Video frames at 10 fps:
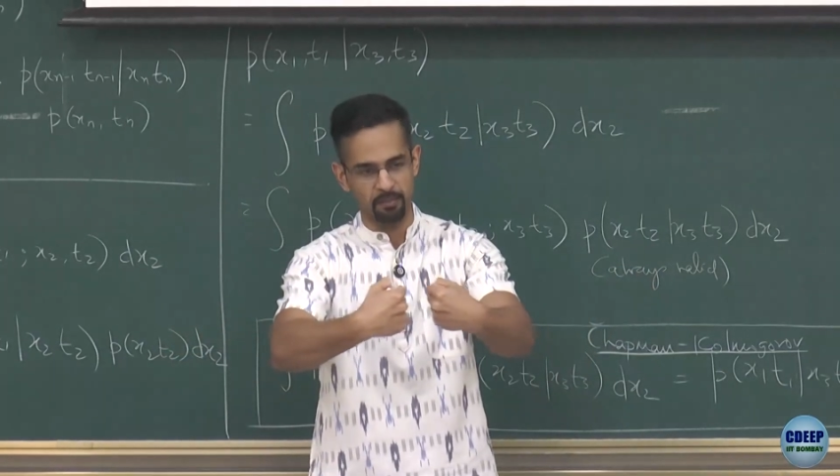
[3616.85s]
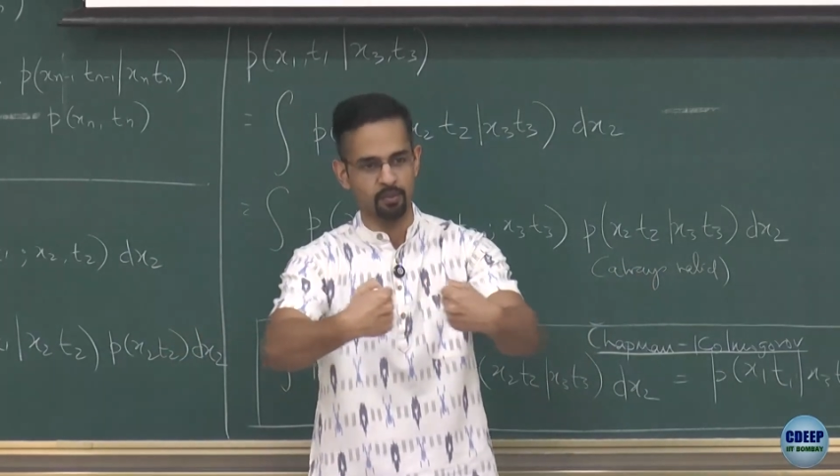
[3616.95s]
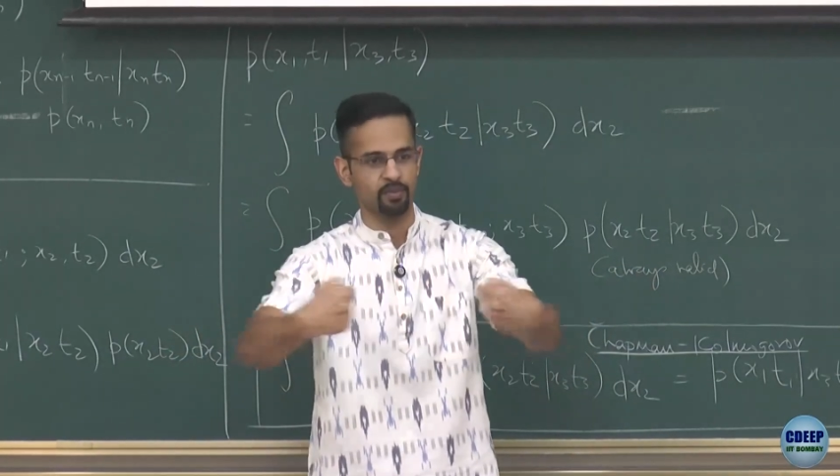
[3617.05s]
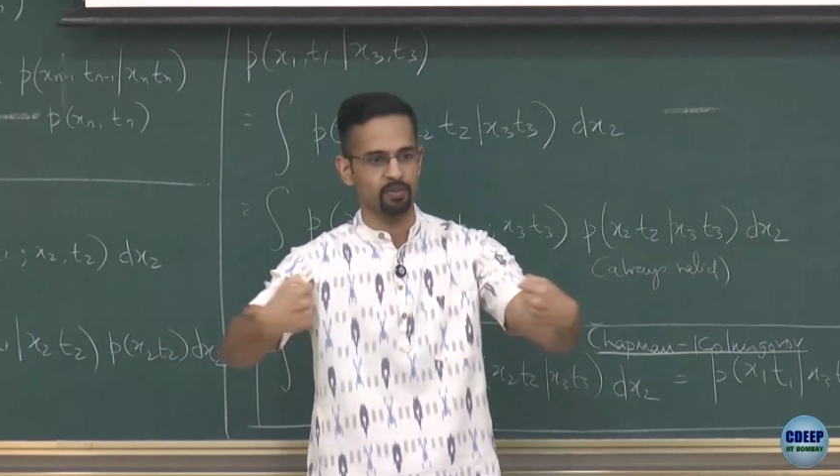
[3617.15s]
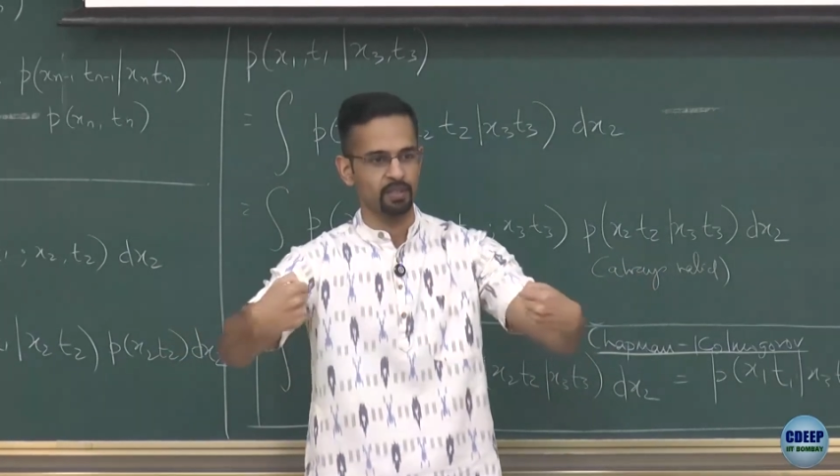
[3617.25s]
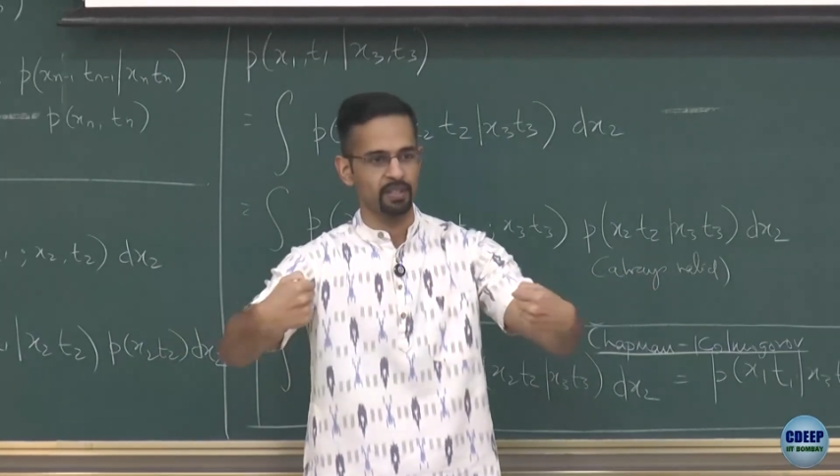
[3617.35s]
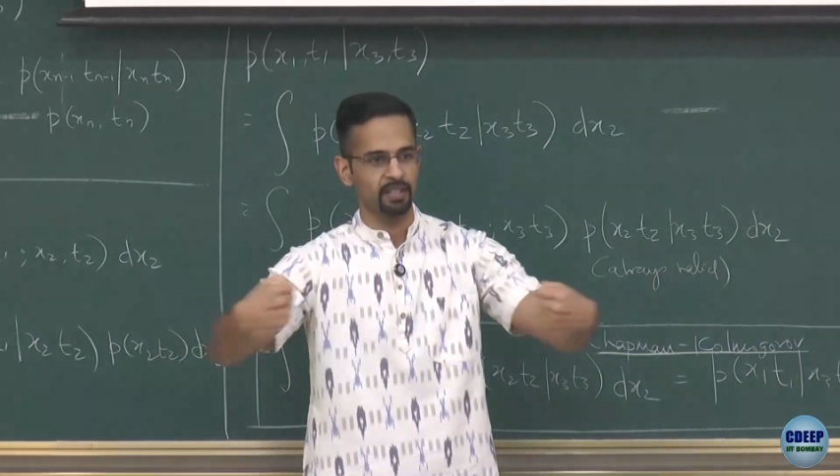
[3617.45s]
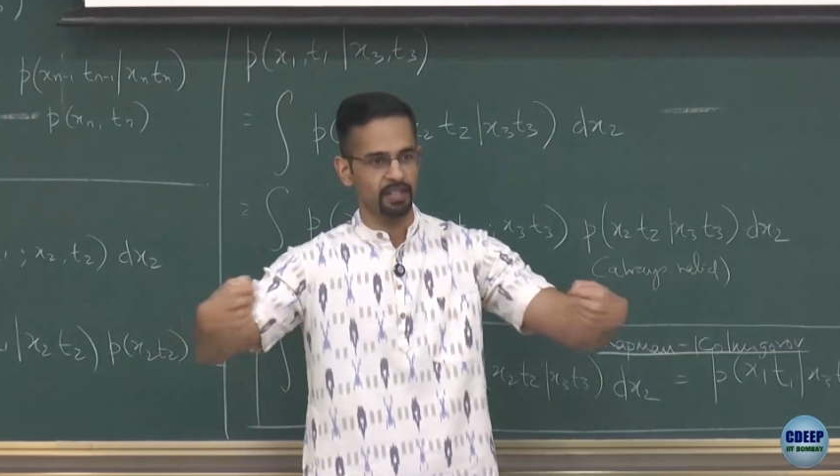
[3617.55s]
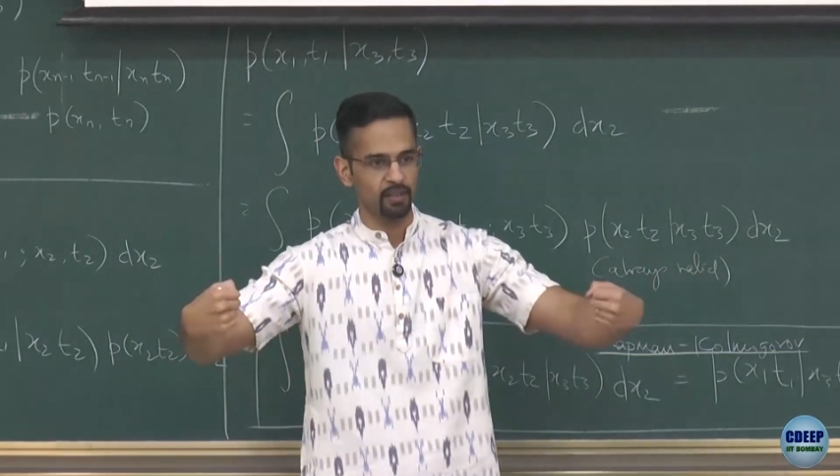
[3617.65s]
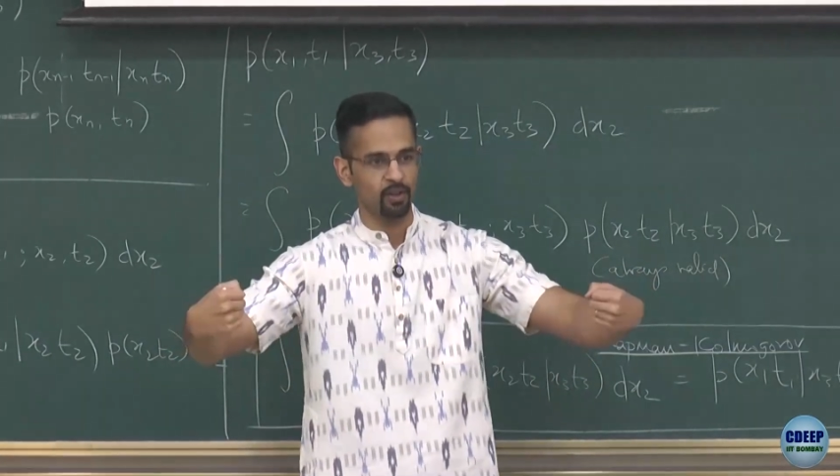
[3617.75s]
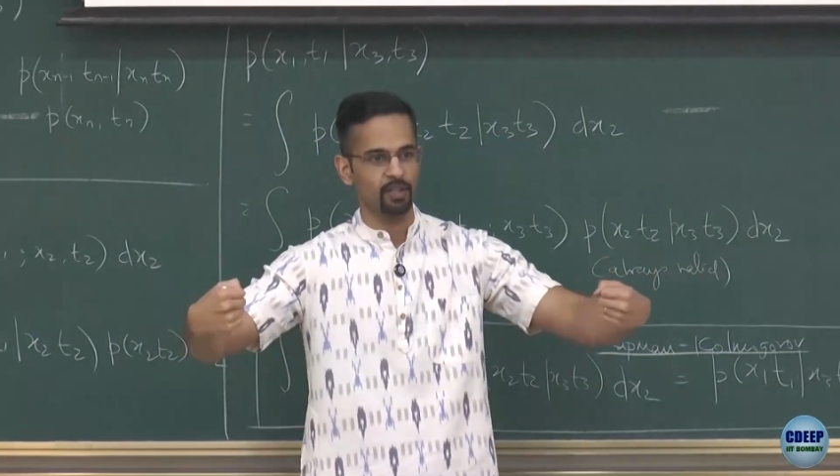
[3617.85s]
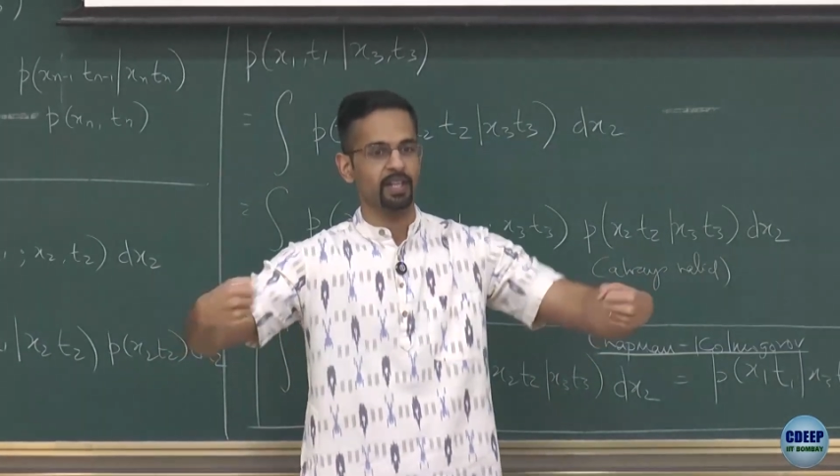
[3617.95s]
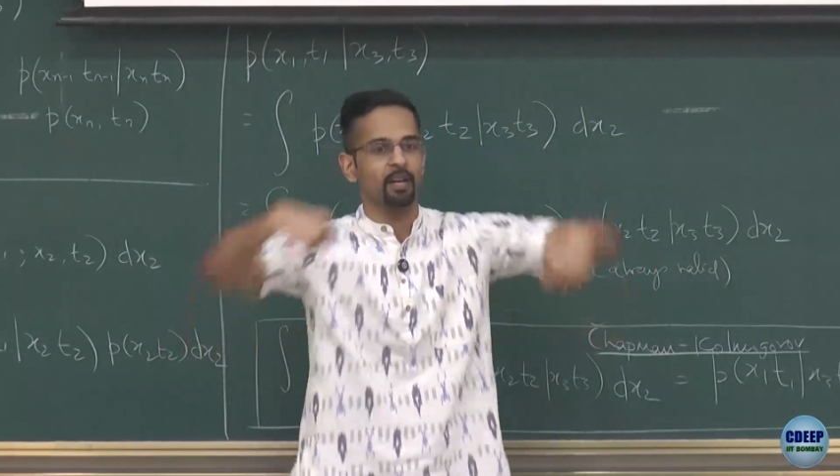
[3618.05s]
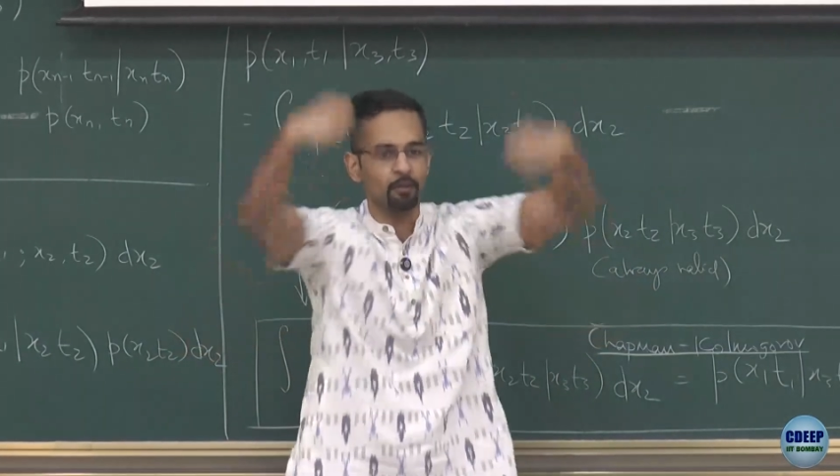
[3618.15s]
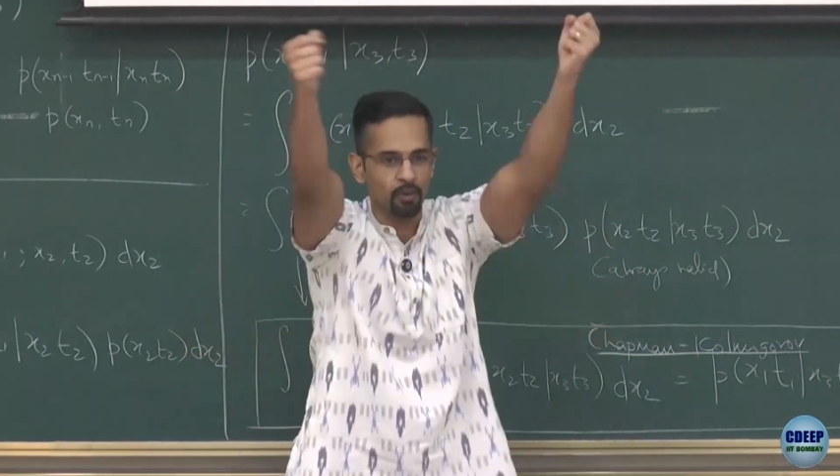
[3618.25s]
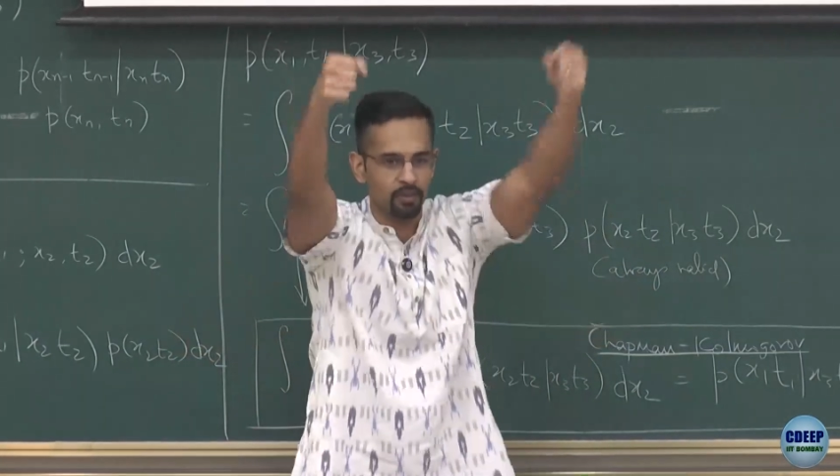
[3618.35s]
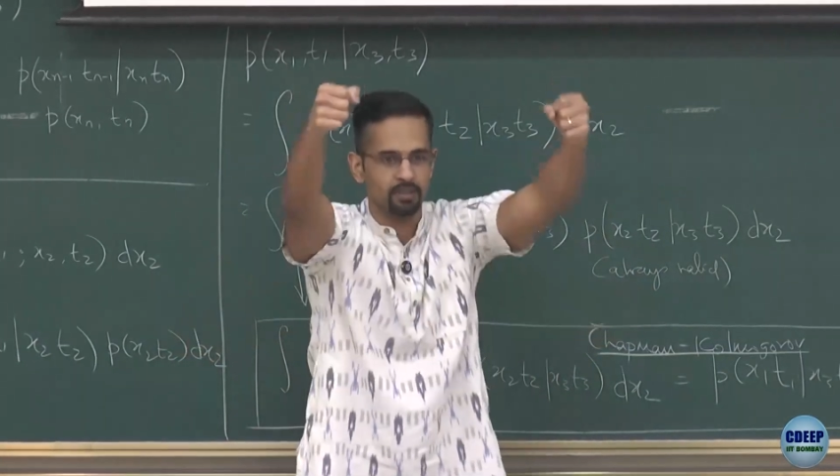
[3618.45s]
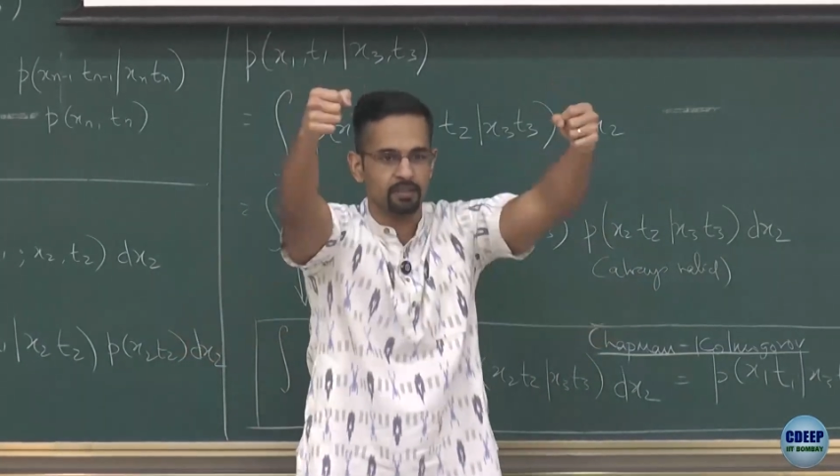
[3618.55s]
move. They'll not teleport.